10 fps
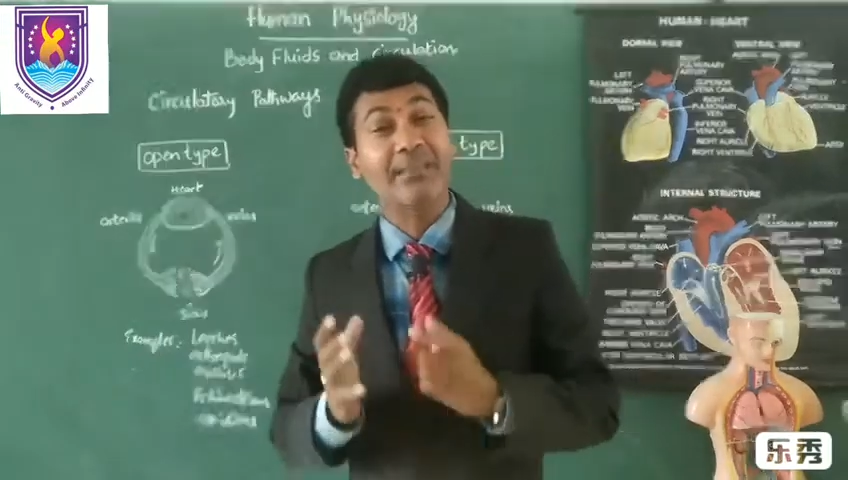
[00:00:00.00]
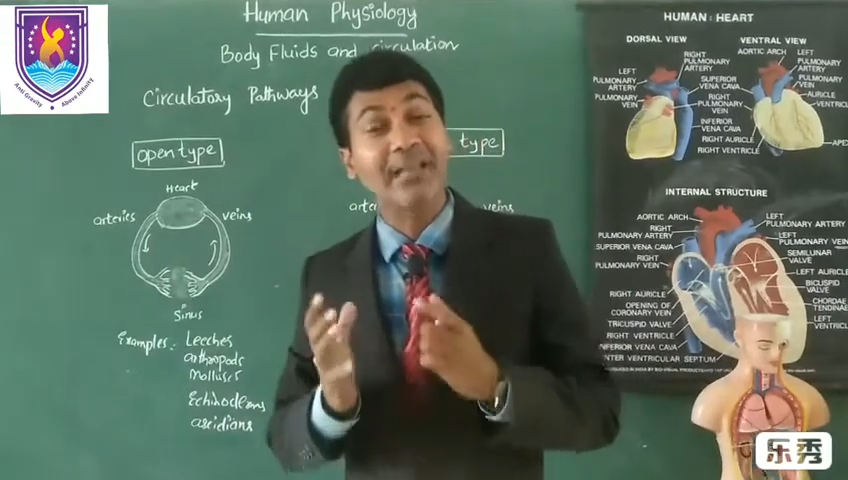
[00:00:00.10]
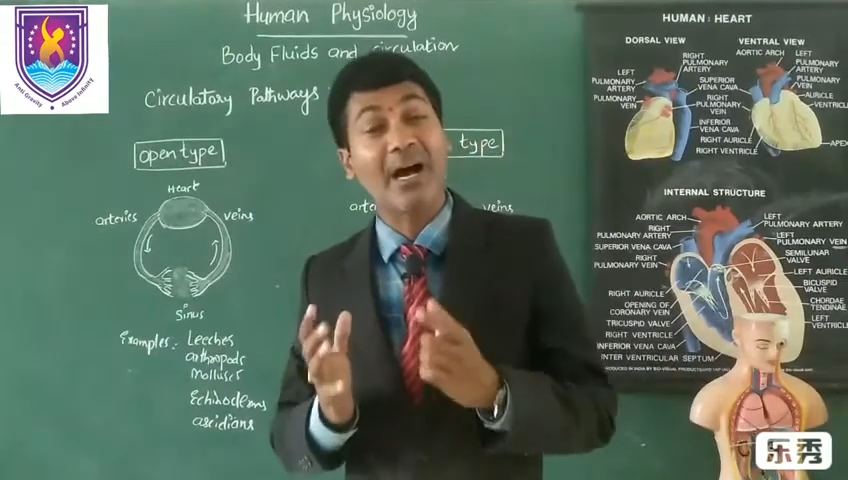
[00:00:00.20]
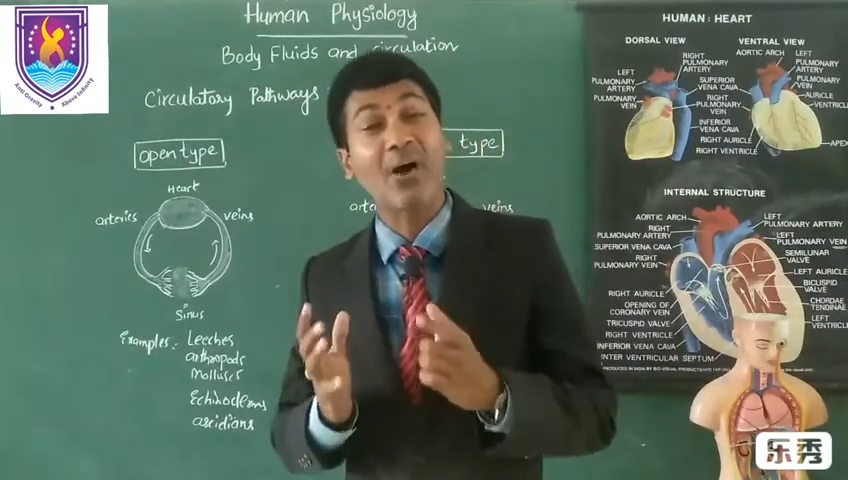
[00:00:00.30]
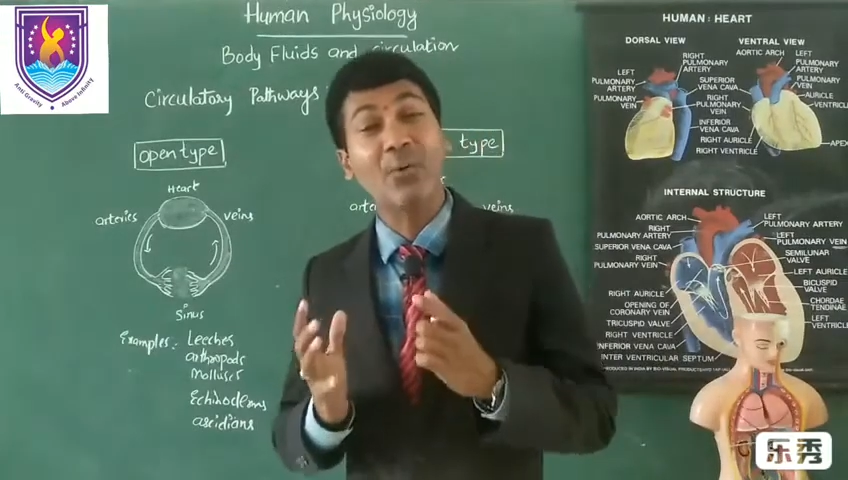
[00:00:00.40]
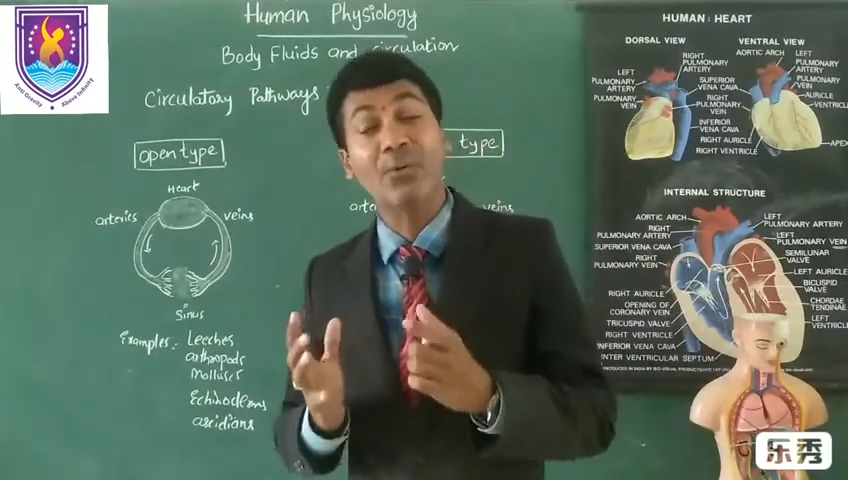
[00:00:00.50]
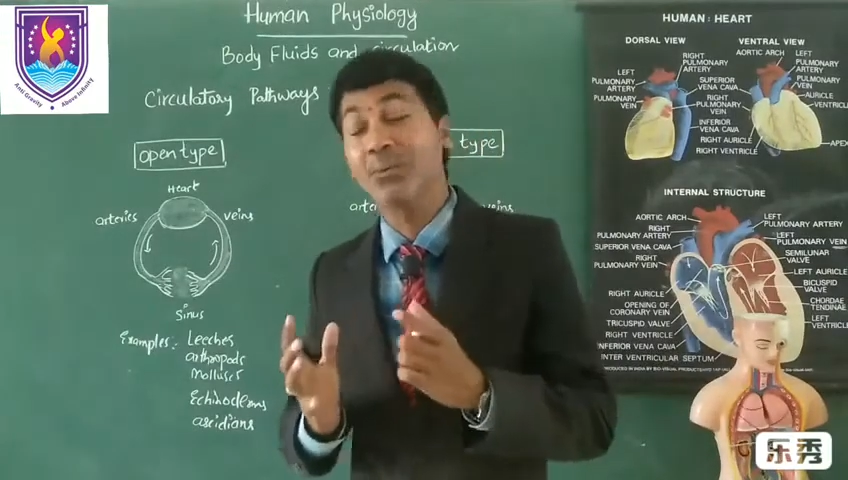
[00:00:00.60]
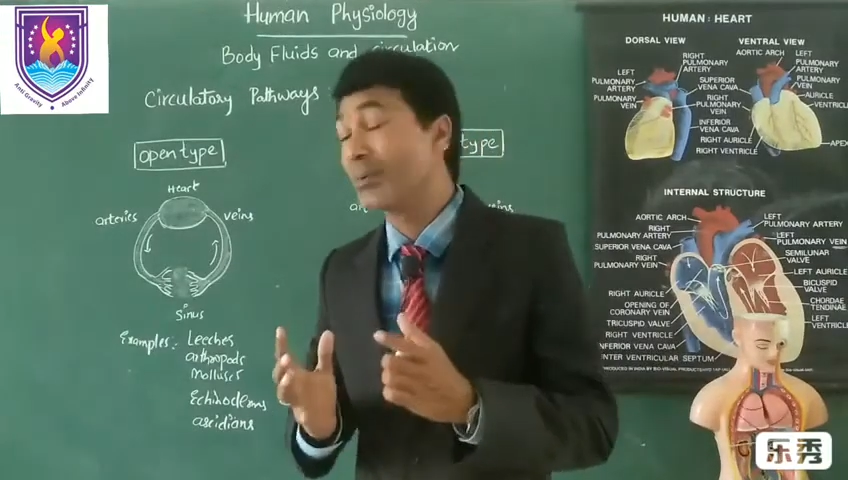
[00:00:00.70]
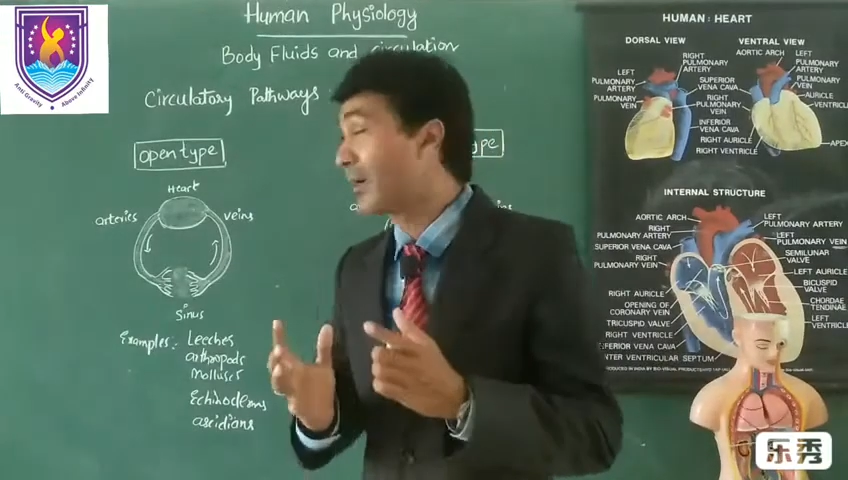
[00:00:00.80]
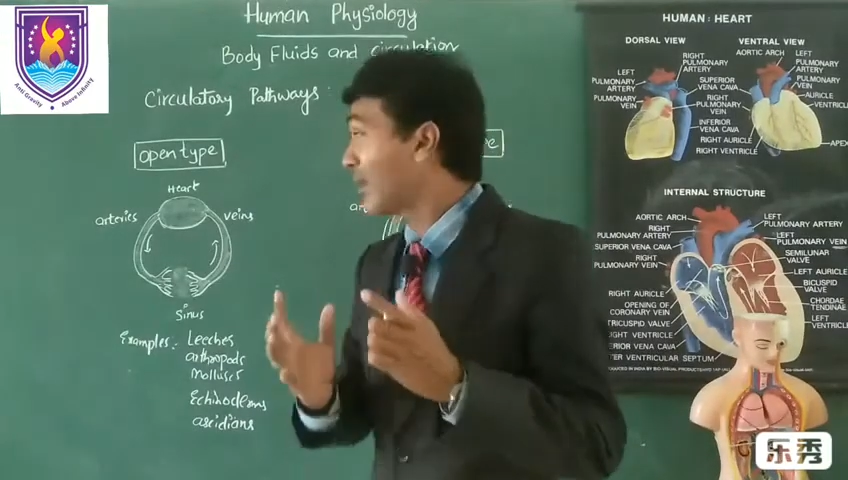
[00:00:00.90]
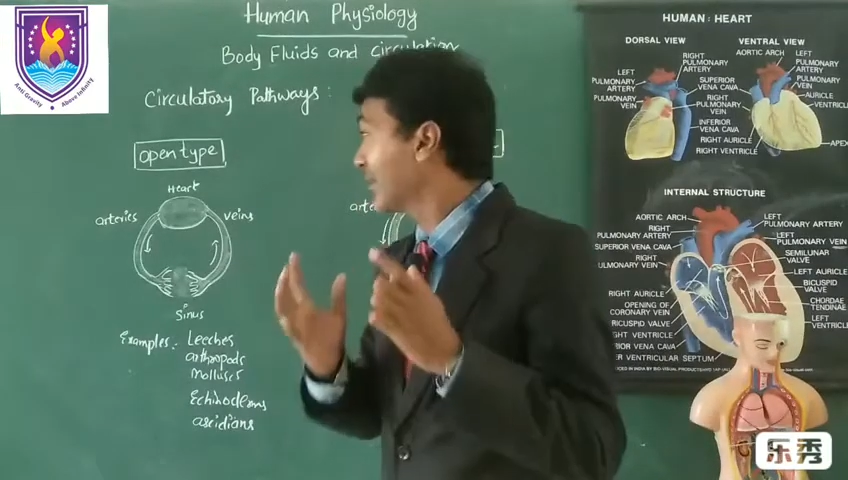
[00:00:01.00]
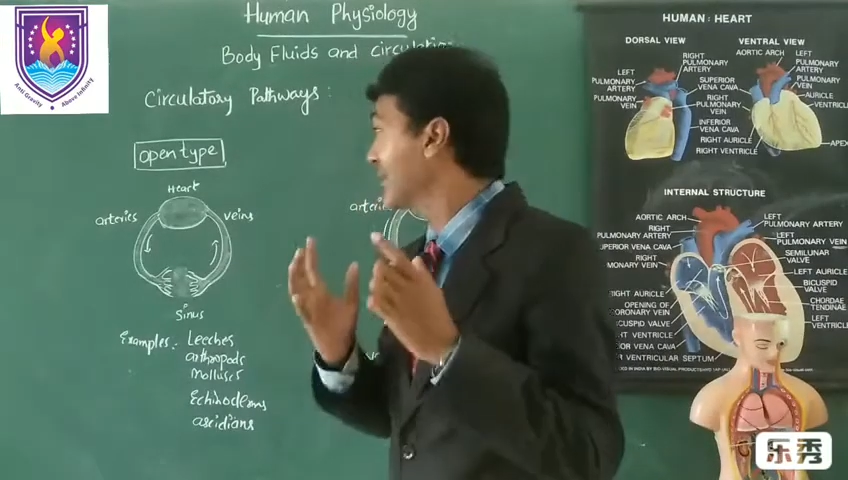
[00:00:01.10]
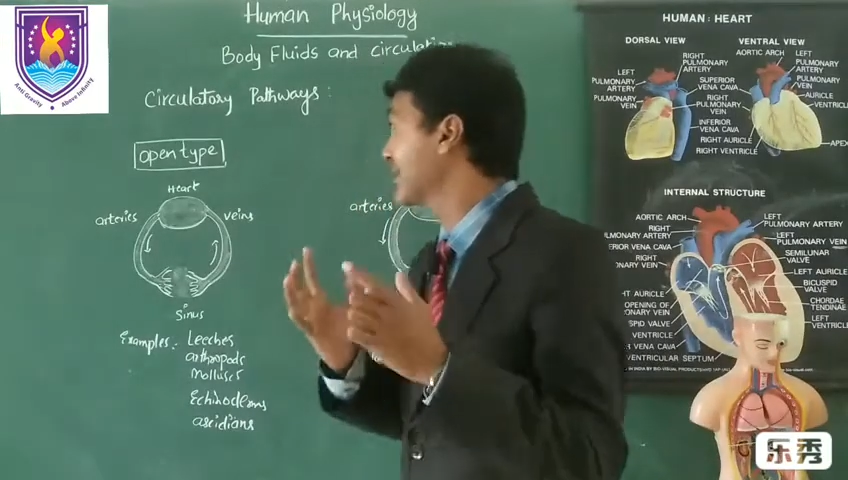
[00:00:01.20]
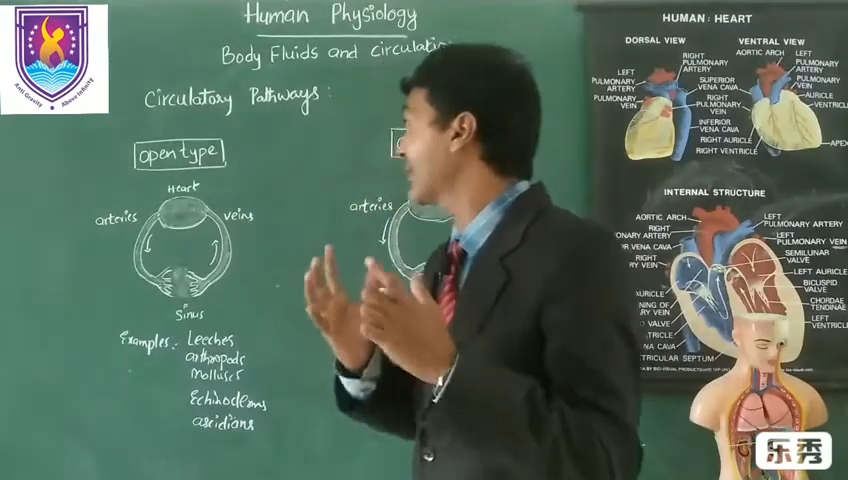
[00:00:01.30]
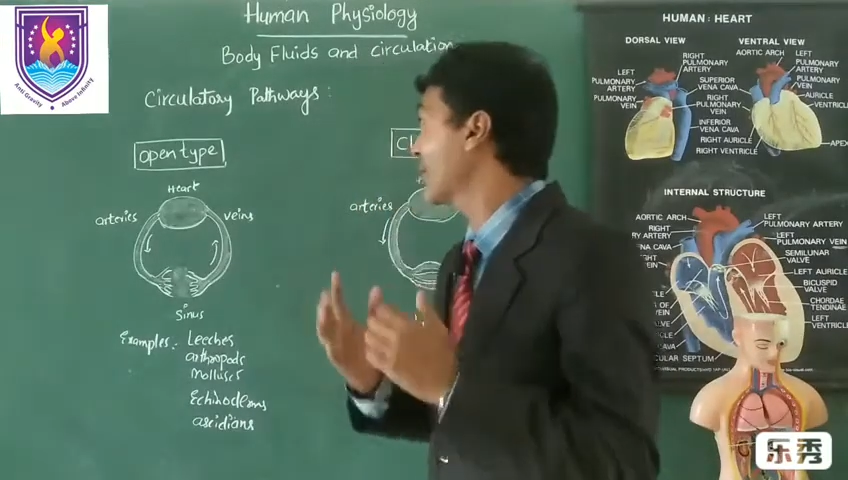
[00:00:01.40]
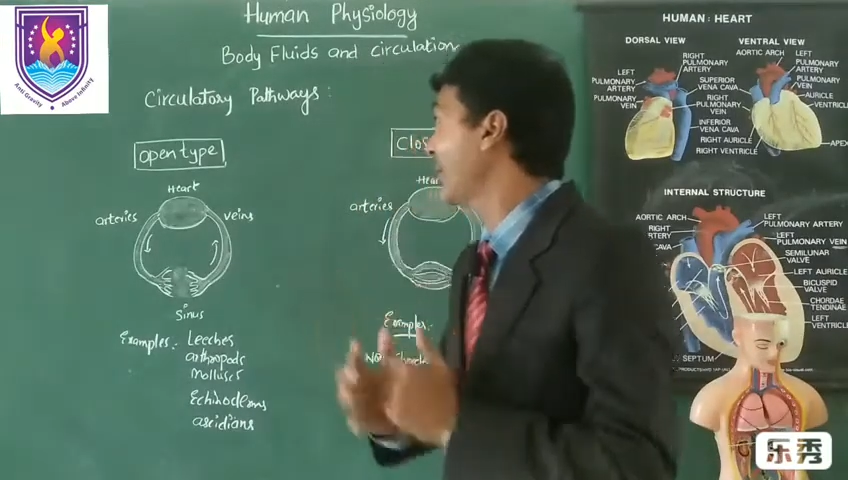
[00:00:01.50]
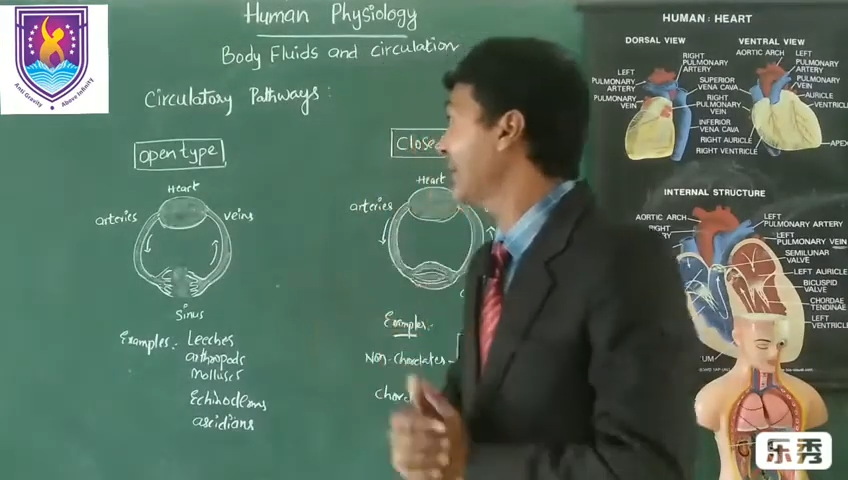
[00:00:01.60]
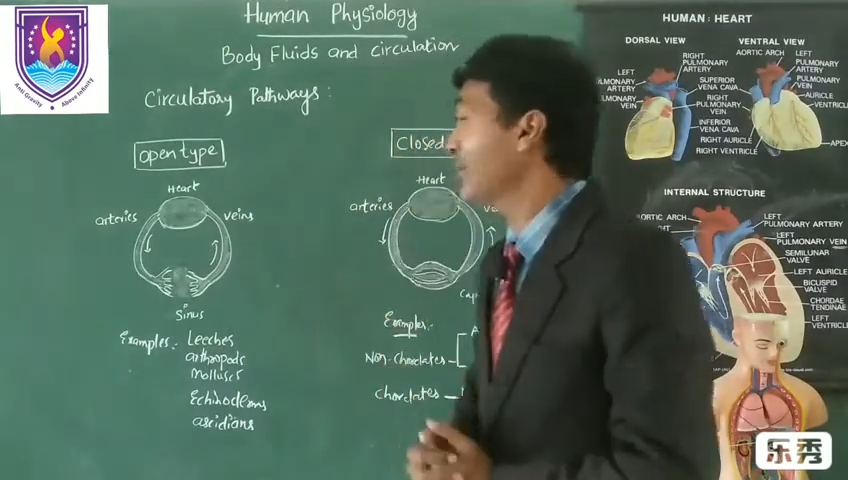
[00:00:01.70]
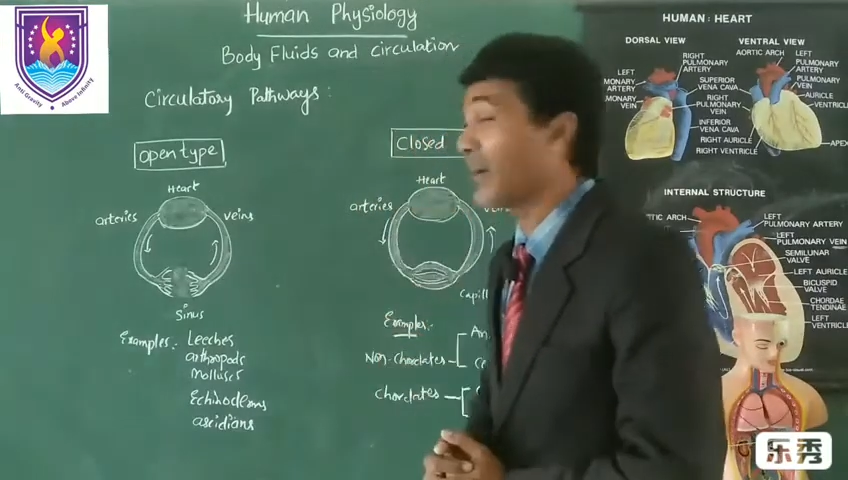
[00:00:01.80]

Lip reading: how these circulatory